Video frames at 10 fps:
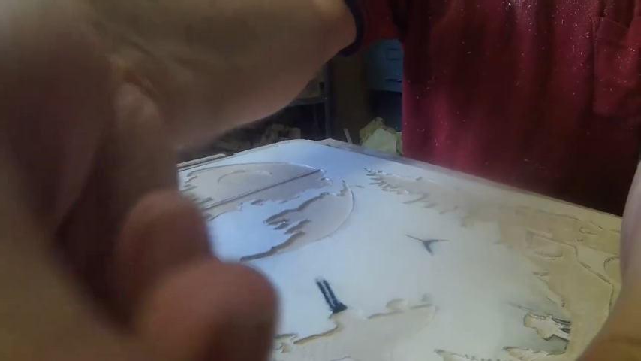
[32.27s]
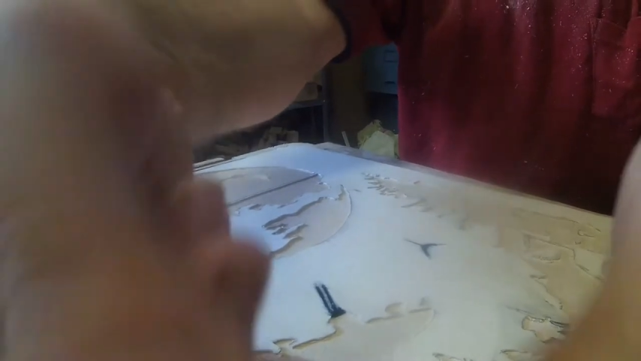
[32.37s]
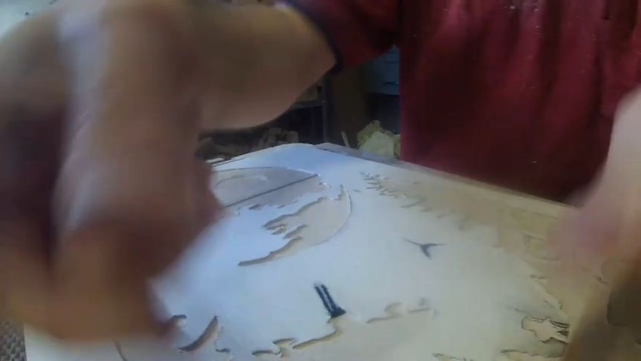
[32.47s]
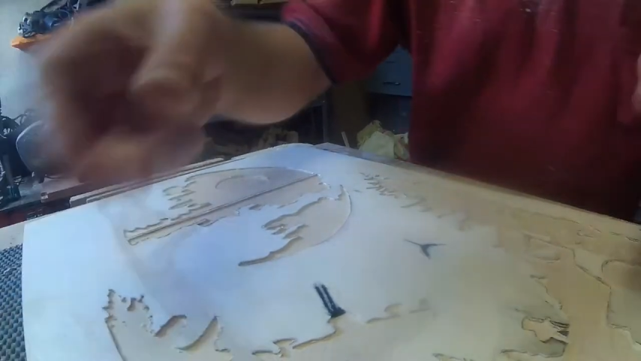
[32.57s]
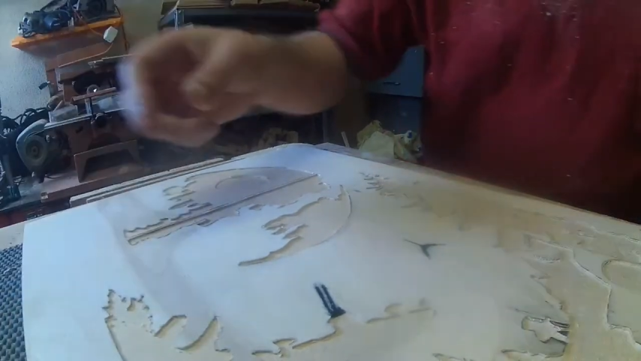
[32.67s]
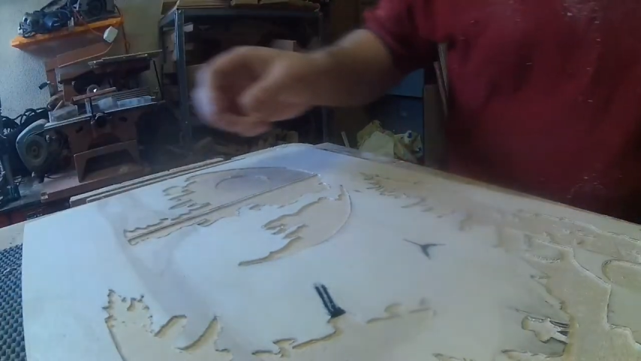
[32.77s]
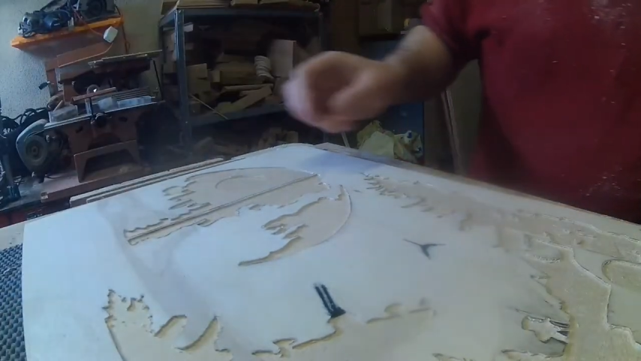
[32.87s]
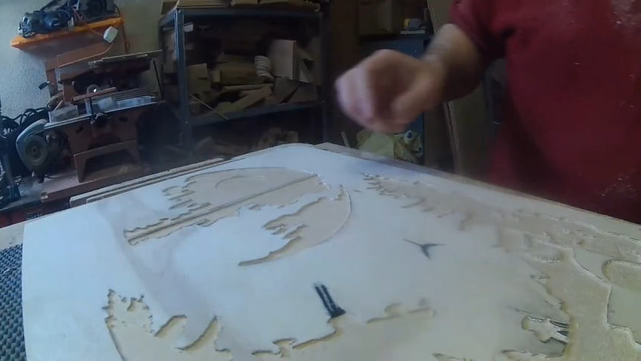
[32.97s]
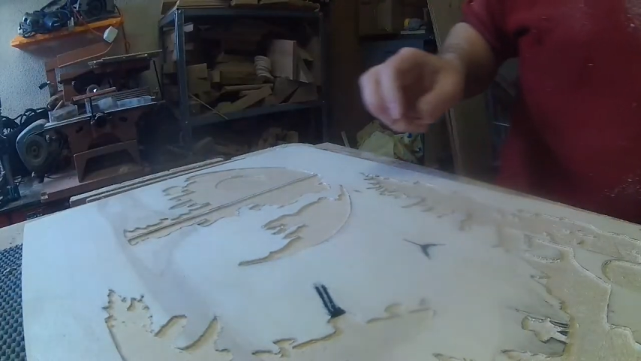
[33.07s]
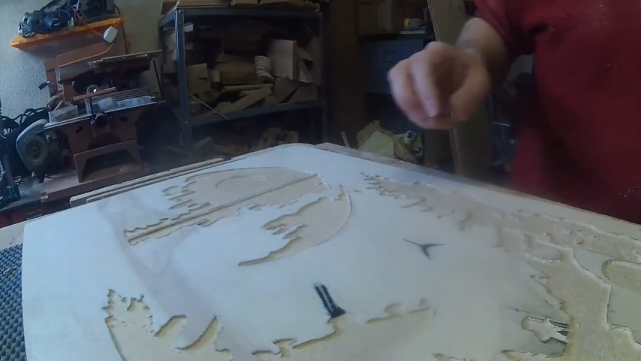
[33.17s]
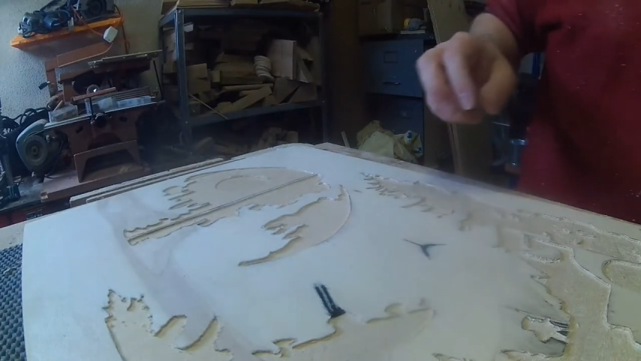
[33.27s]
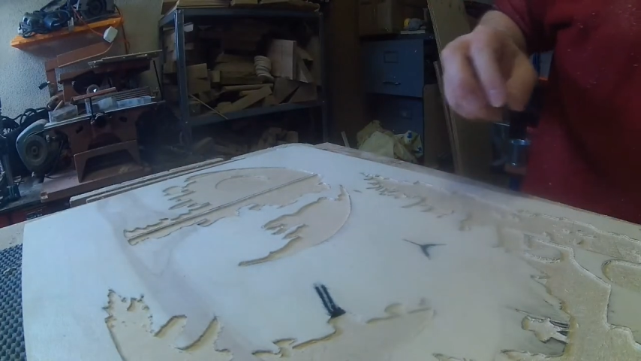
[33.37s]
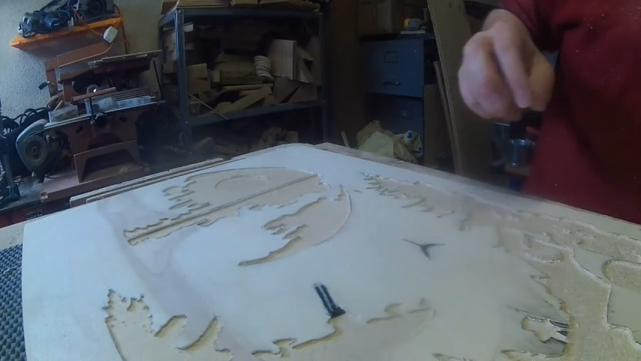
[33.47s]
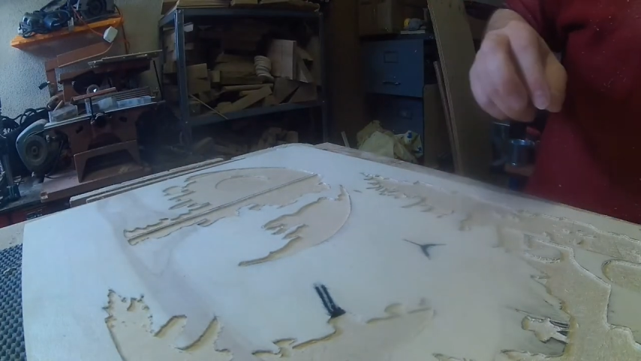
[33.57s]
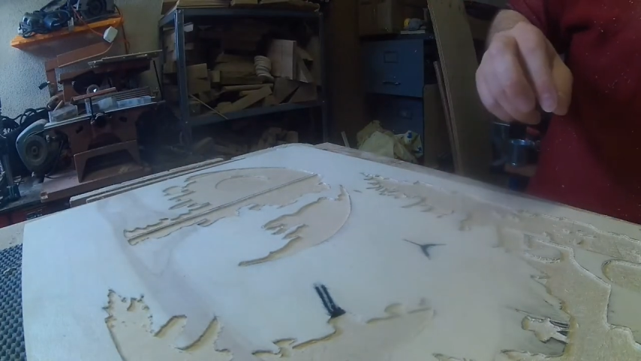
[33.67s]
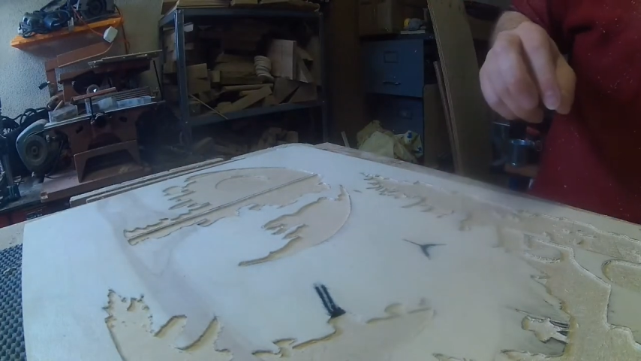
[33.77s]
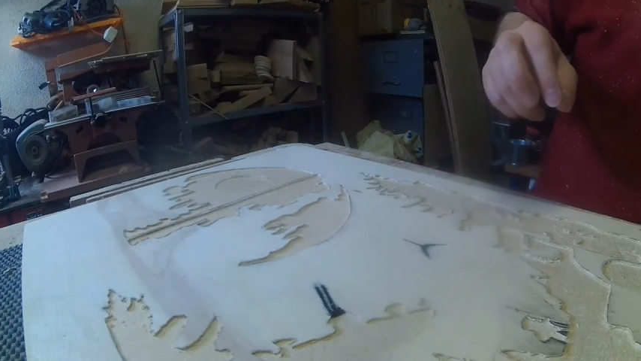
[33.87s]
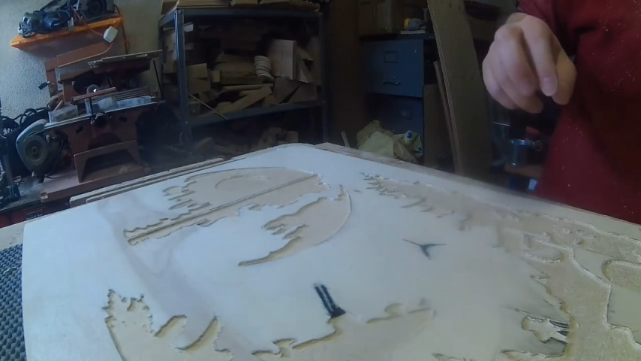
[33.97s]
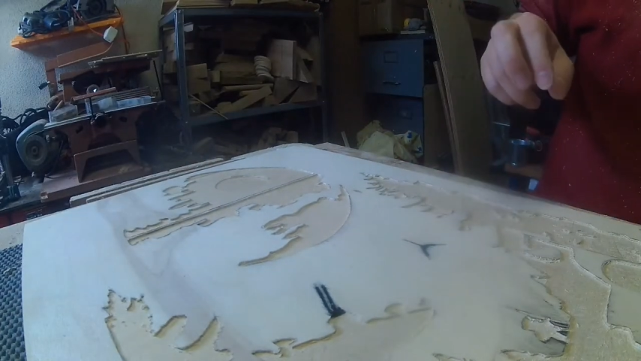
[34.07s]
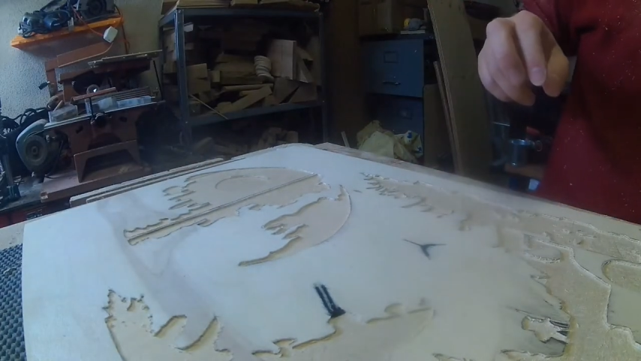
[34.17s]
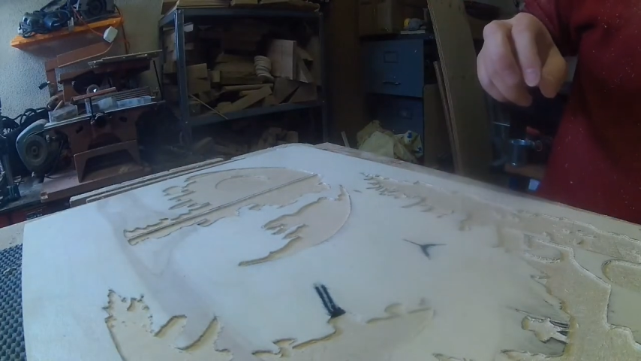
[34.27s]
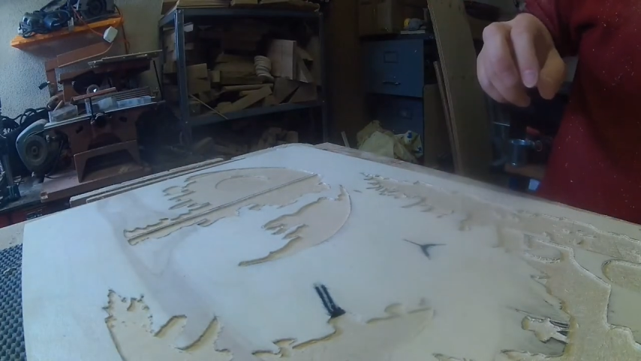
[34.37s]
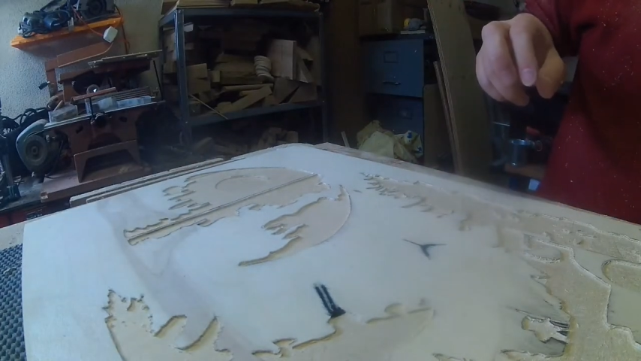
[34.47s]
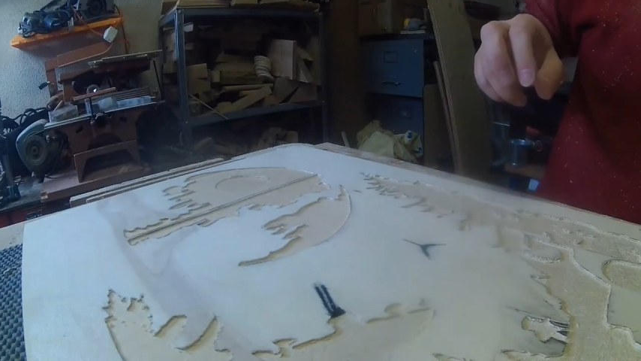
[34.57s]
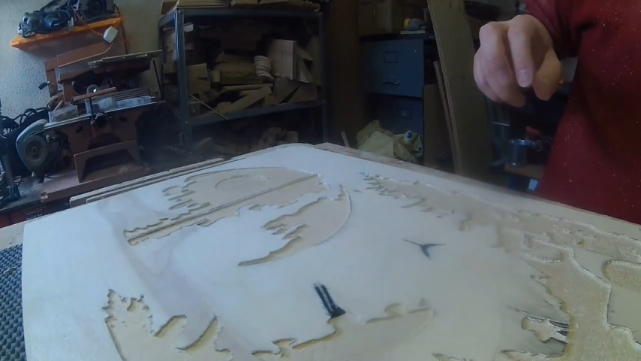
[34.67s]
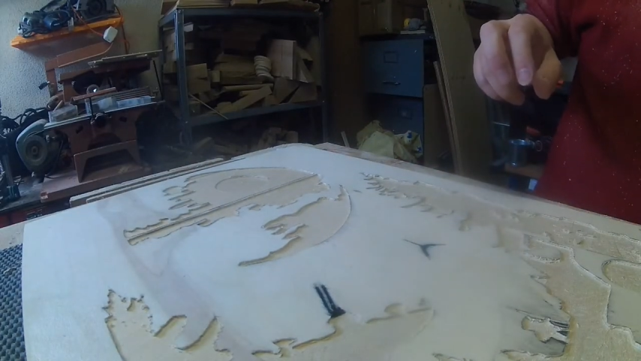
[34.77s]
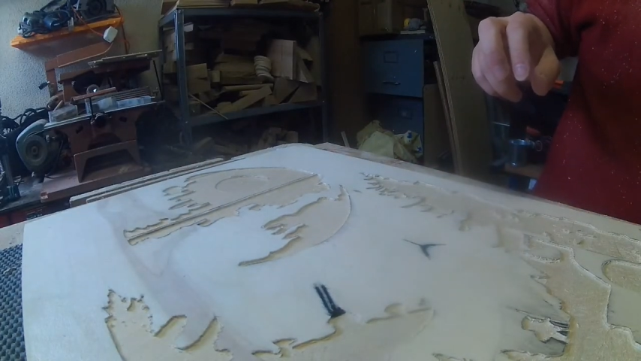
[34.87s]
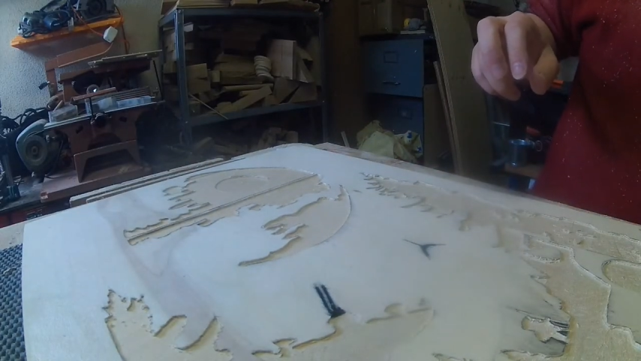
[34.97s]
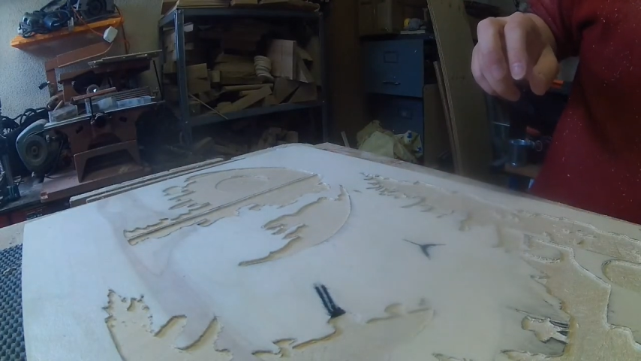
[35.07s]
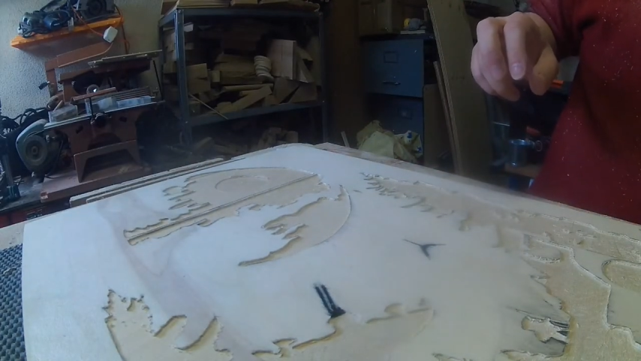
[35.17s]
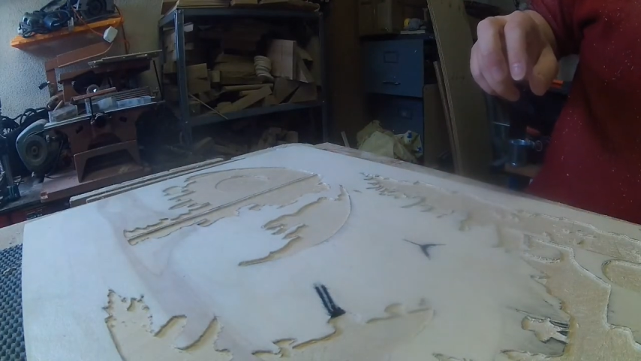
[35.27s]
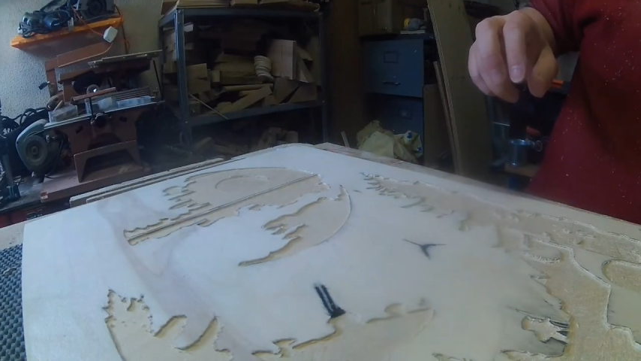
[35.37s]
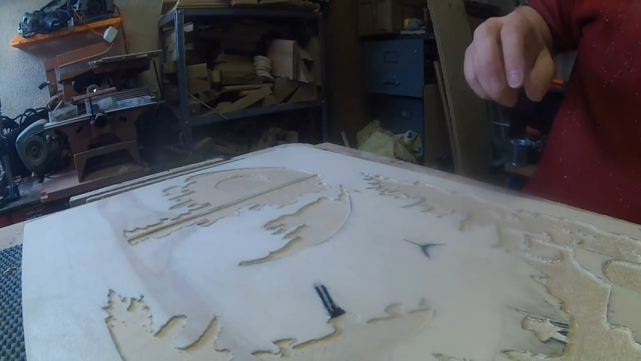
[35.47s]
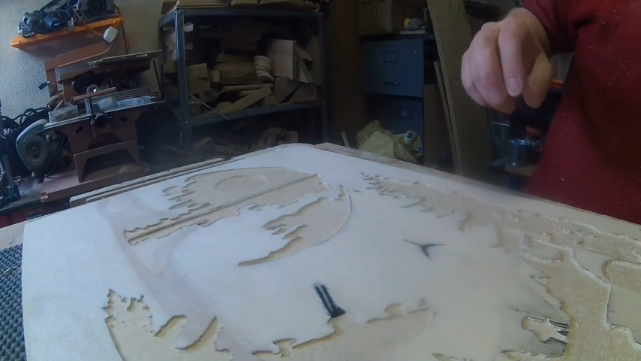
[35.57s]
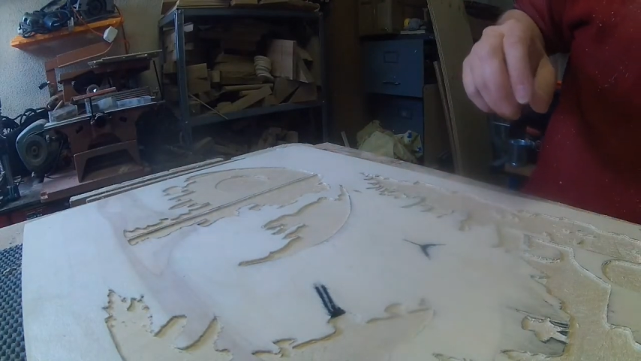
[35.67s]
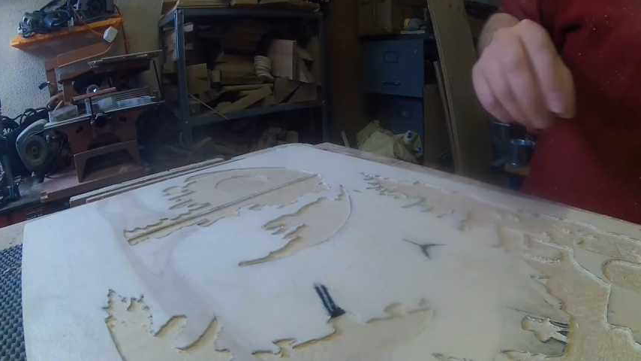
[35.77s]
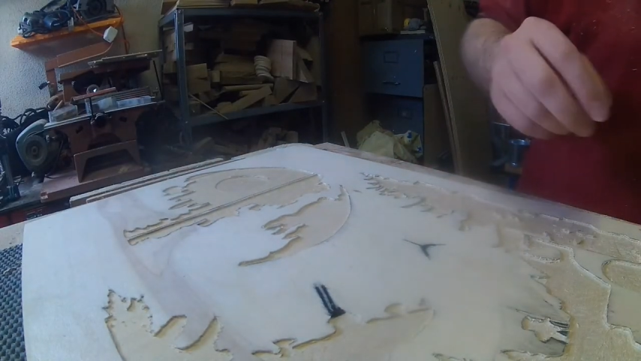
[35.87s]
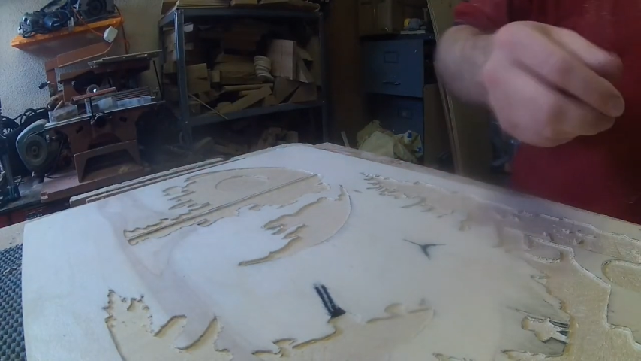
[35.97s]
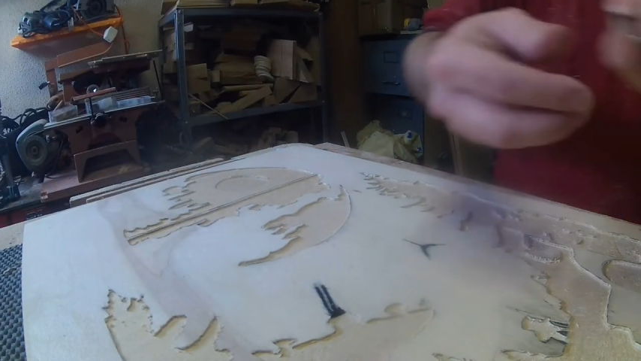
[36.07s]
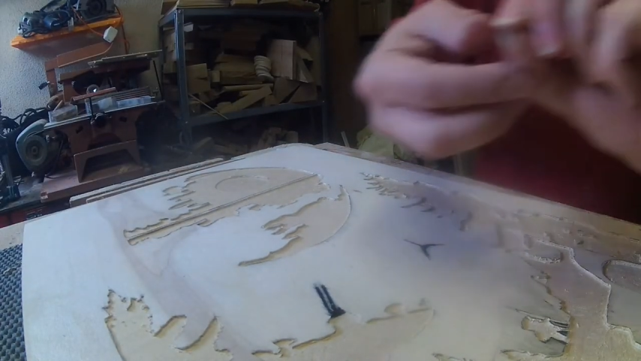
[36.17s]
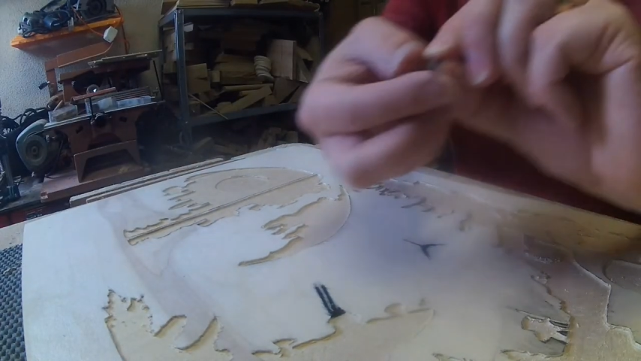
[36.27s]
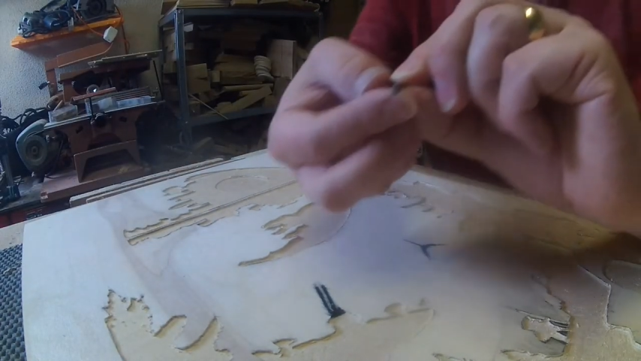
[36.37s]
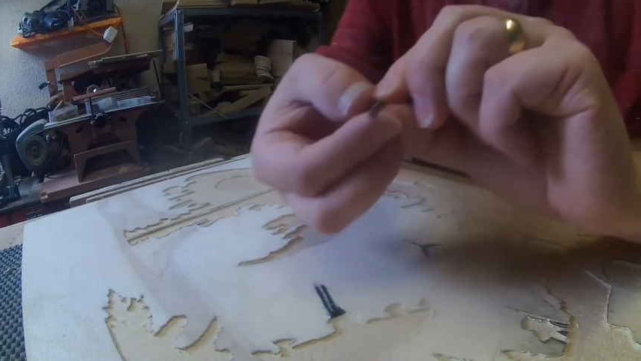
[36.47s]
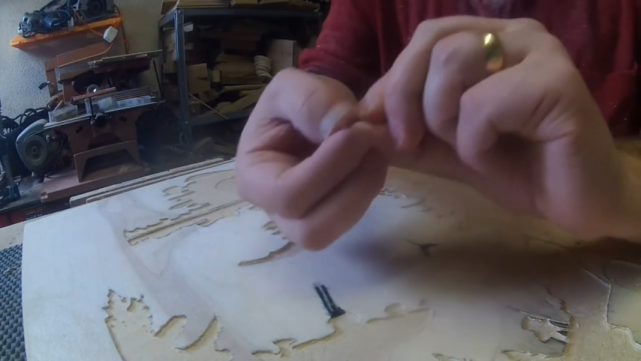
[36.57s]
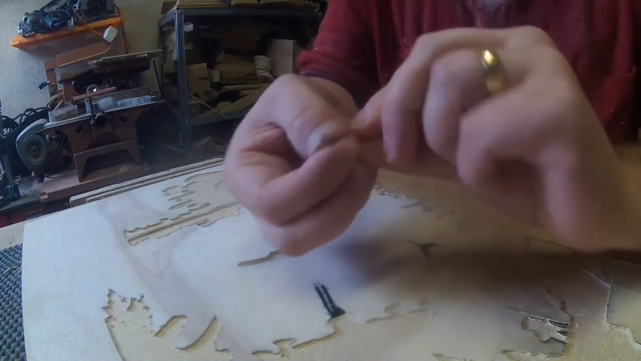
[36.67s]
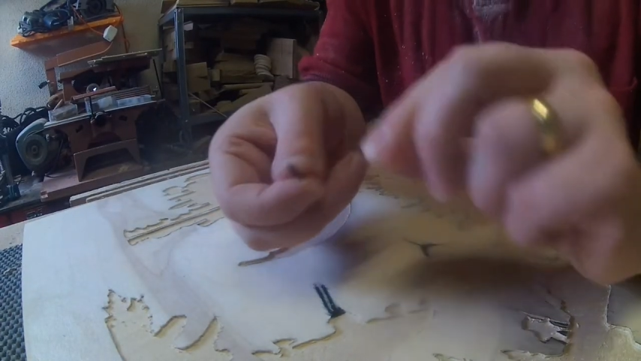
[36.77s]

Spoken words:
Nobody's mouth can be seen.